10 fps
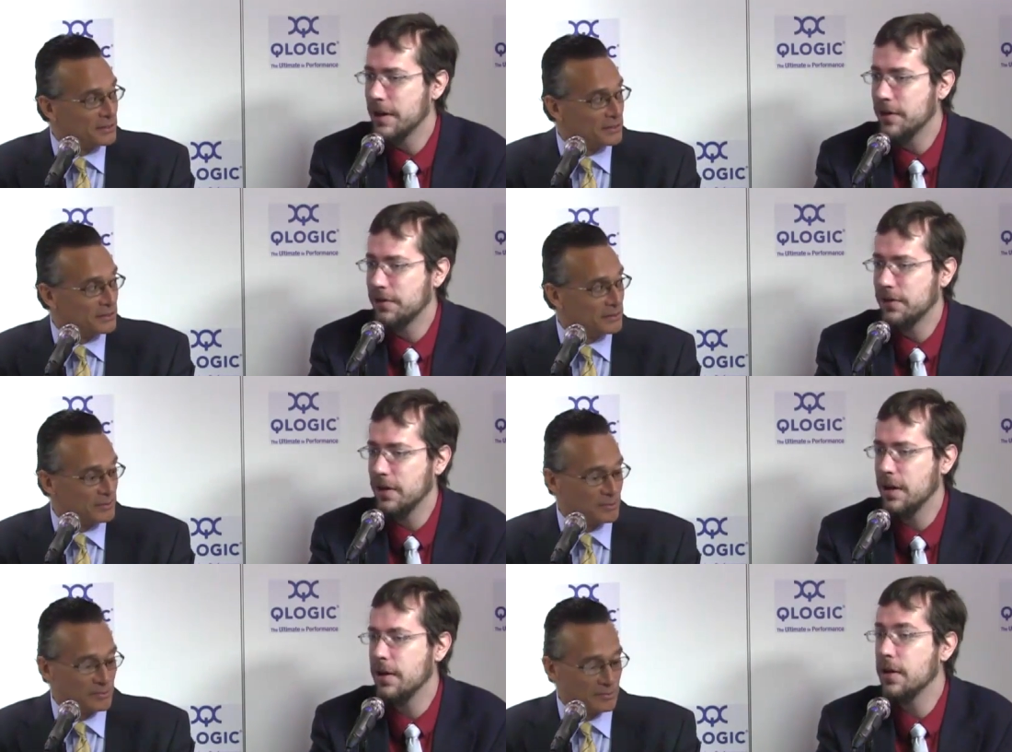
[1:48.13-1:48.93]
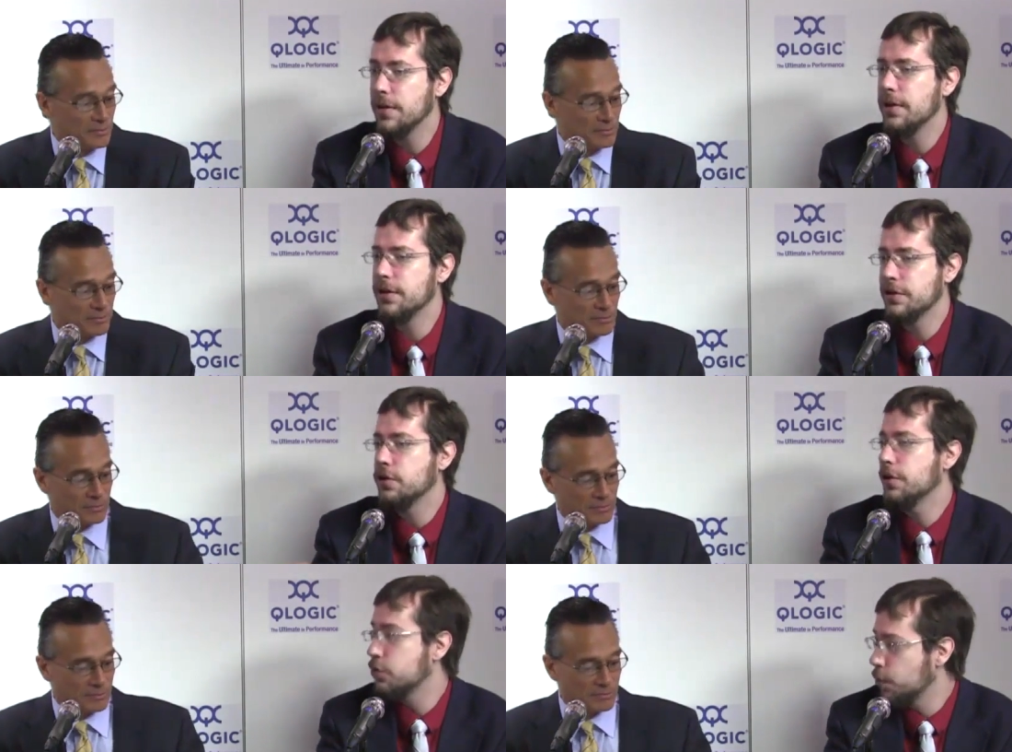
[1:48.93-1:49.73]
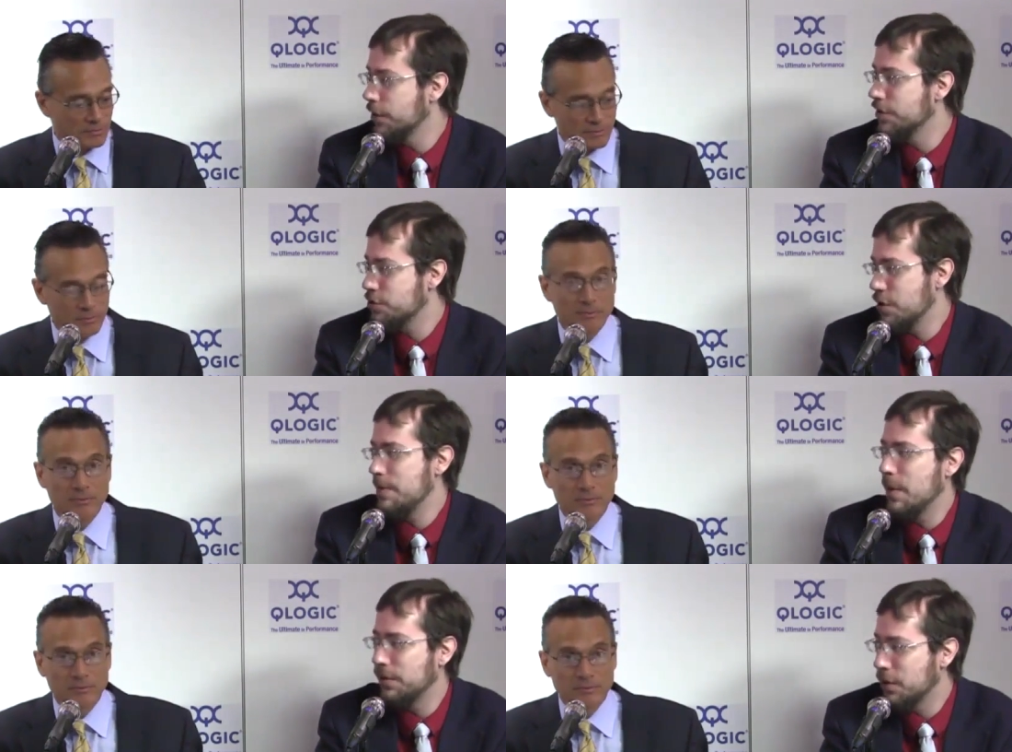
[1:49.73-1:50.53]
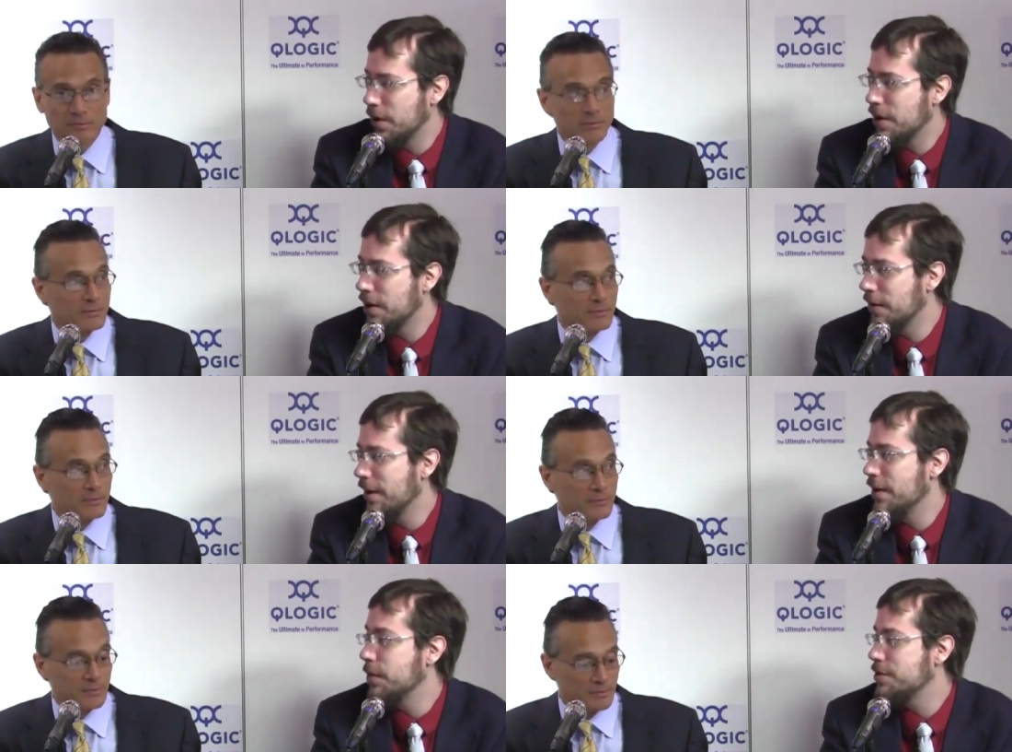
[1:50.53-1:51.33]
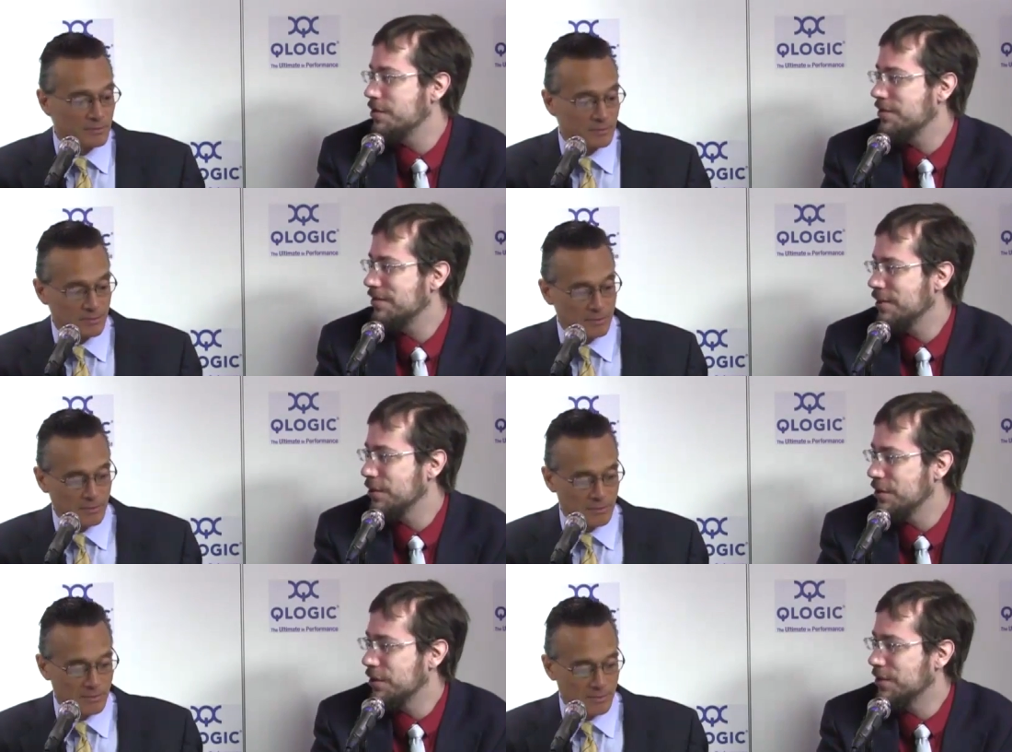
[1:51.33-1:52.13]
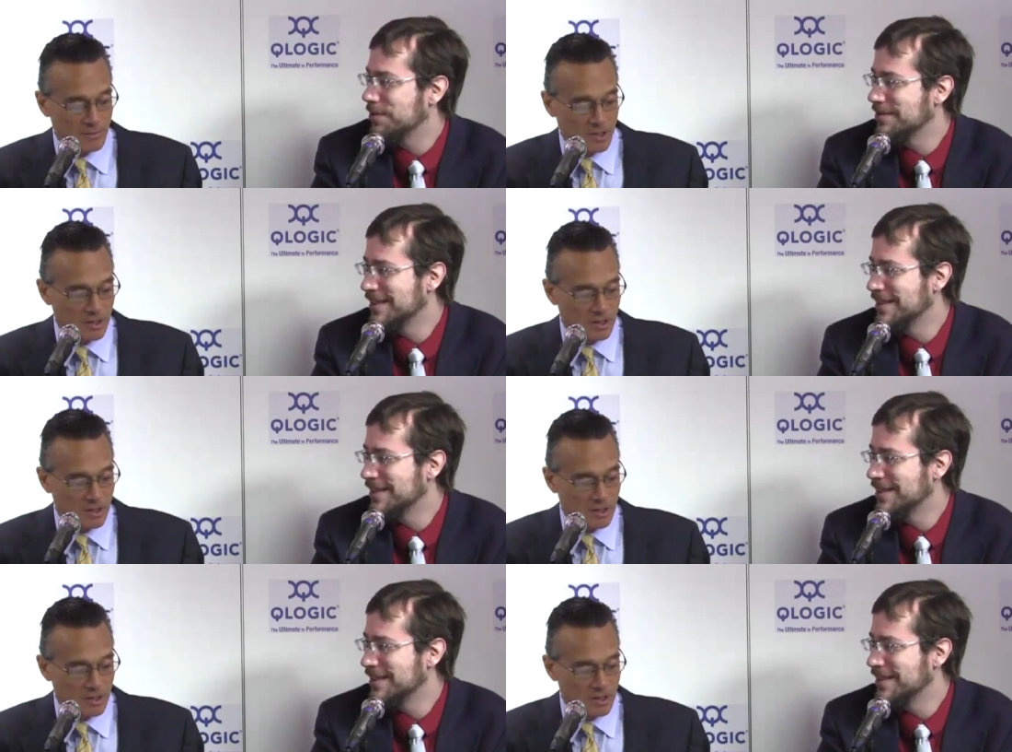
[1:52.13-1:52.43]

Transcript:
Speaker 1: because uh, uh, the, the, the Twitter stream that was going on around it, which you, you know,